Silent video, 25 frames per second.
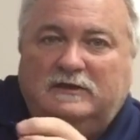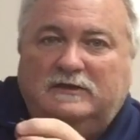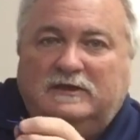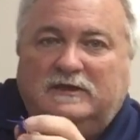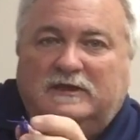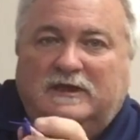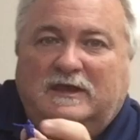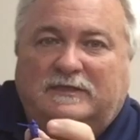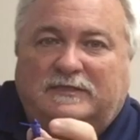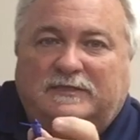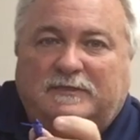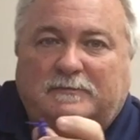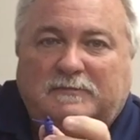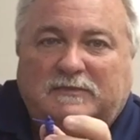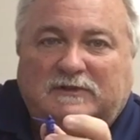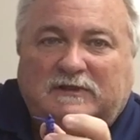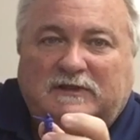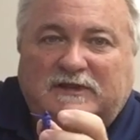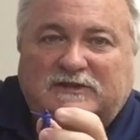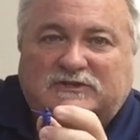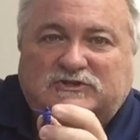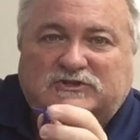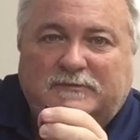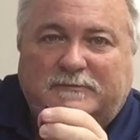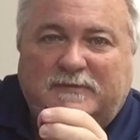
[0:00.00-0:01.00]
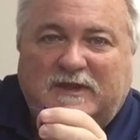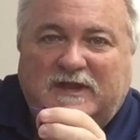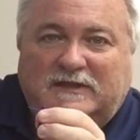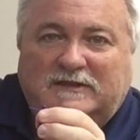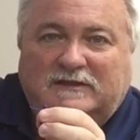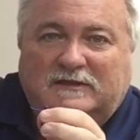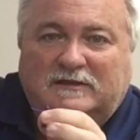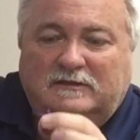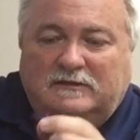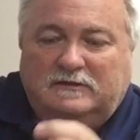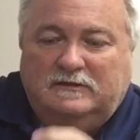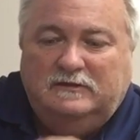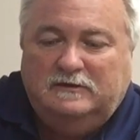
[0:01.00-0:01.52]
You get the
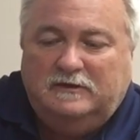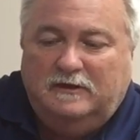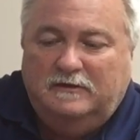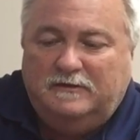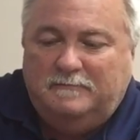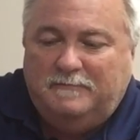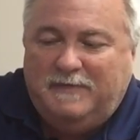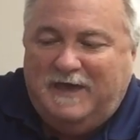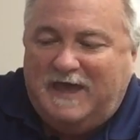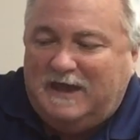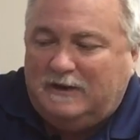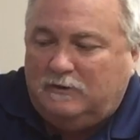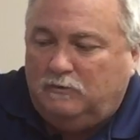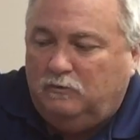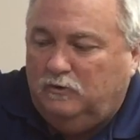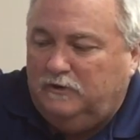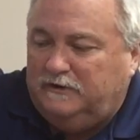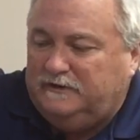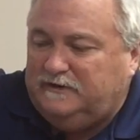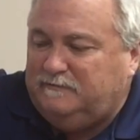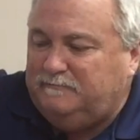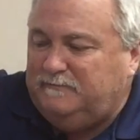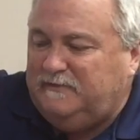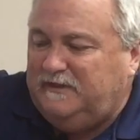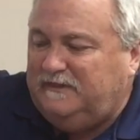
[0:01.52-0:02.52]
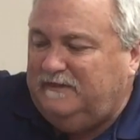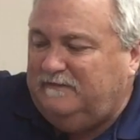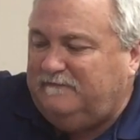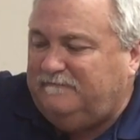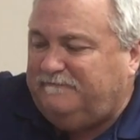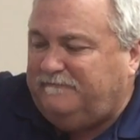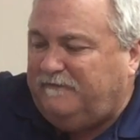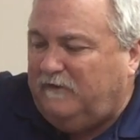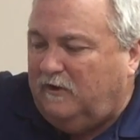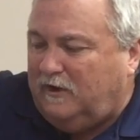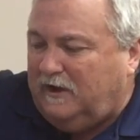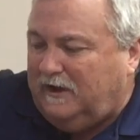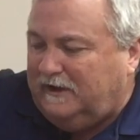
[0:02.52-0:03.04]
militiamen, you know, the backwoodsmen that
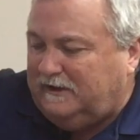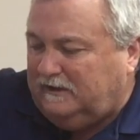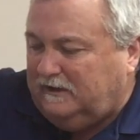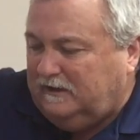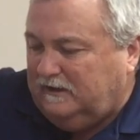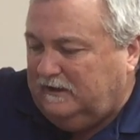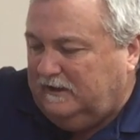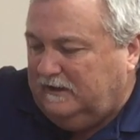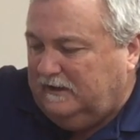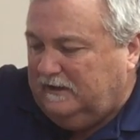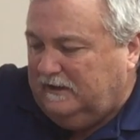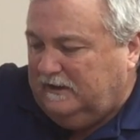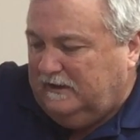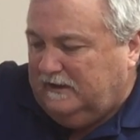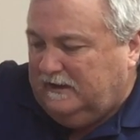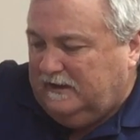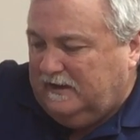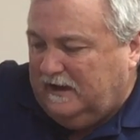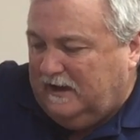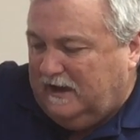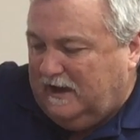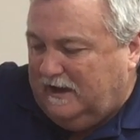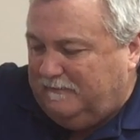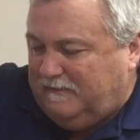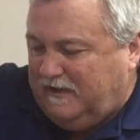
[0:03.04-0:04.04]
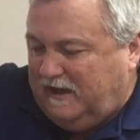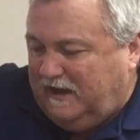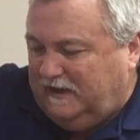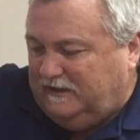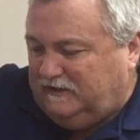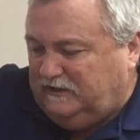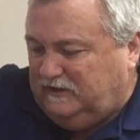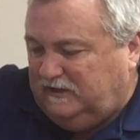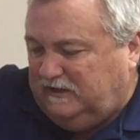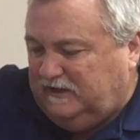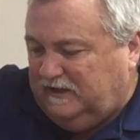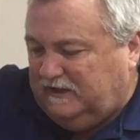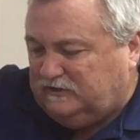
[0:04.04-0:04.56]
fought, um,
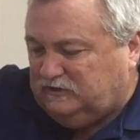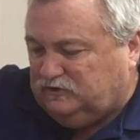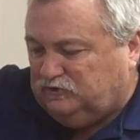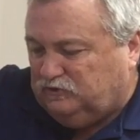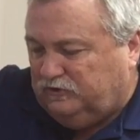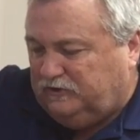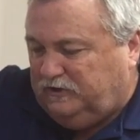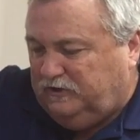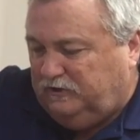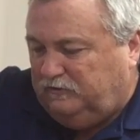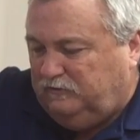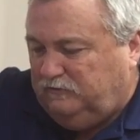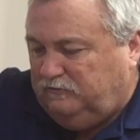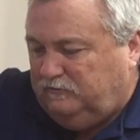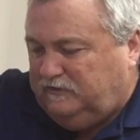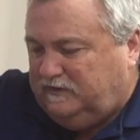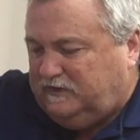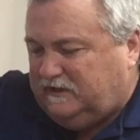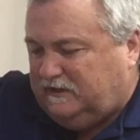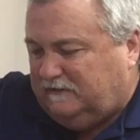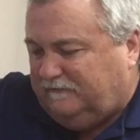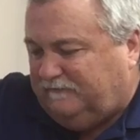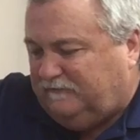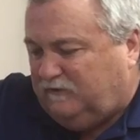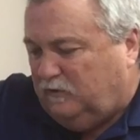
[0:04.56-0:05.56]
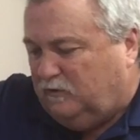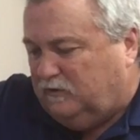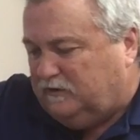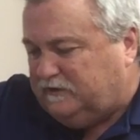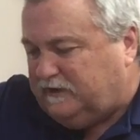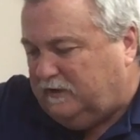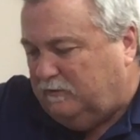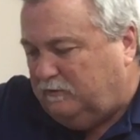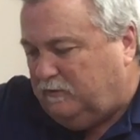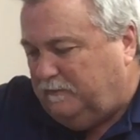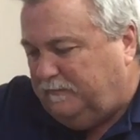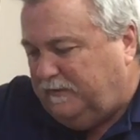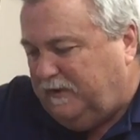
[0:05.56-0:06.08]
and you get dragoons. And of
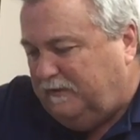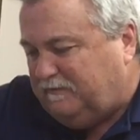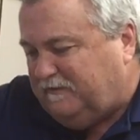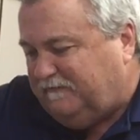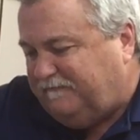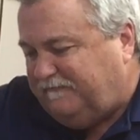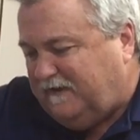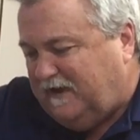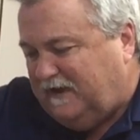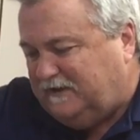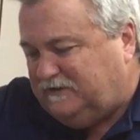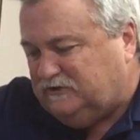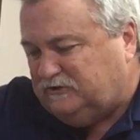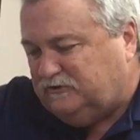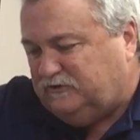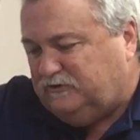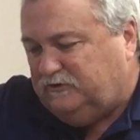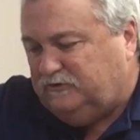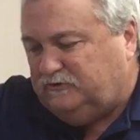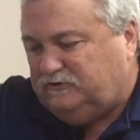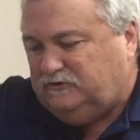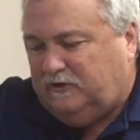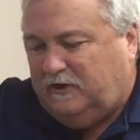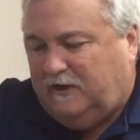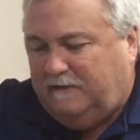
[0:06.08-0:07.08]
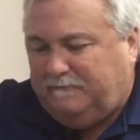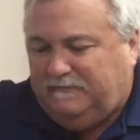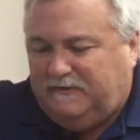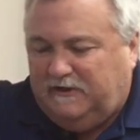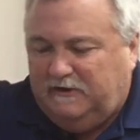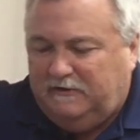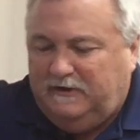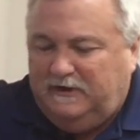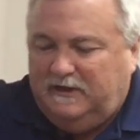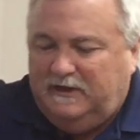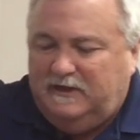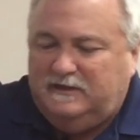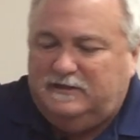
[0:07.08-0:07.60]
course, I won't be able to find your. Oh,
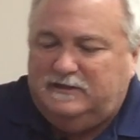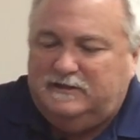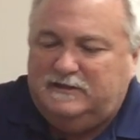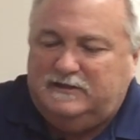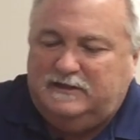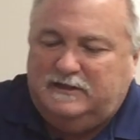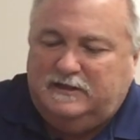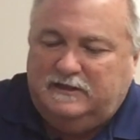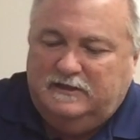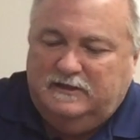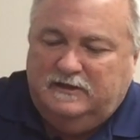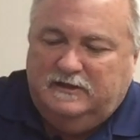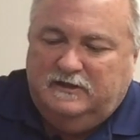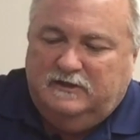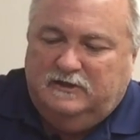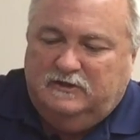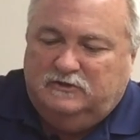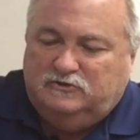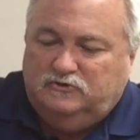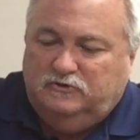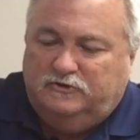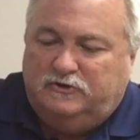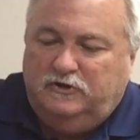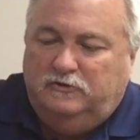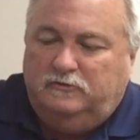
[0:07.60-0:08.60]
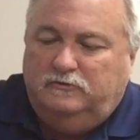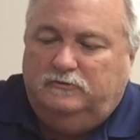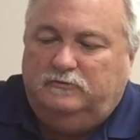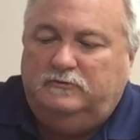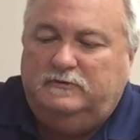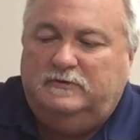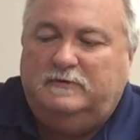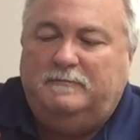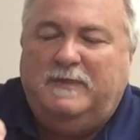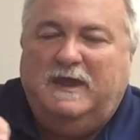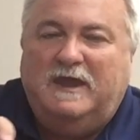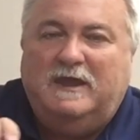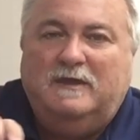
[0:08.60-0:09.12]
there he is,
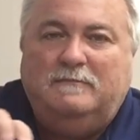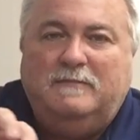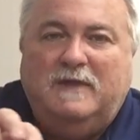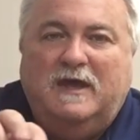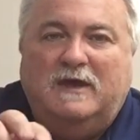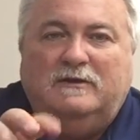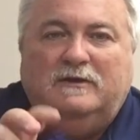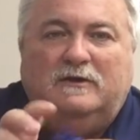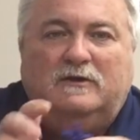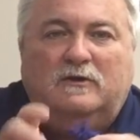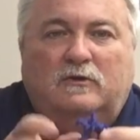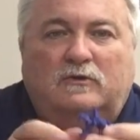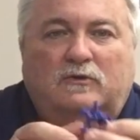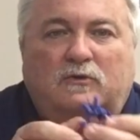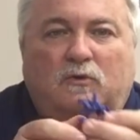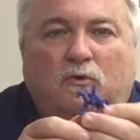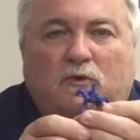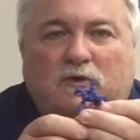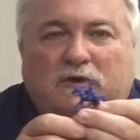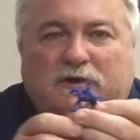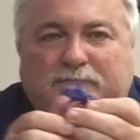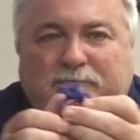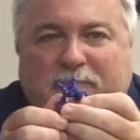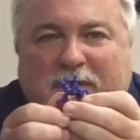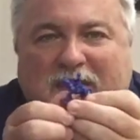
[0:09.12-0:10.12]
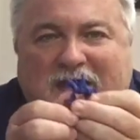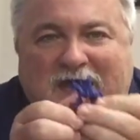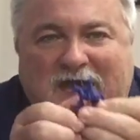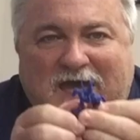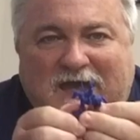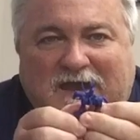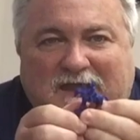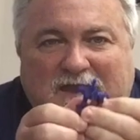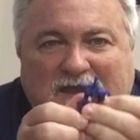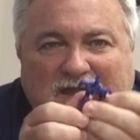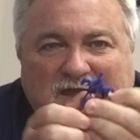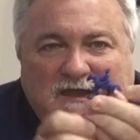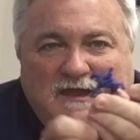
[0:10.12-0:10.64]
dragoon, the man mounted on
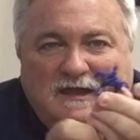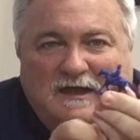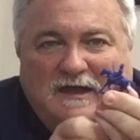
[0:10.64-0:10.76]
horseback.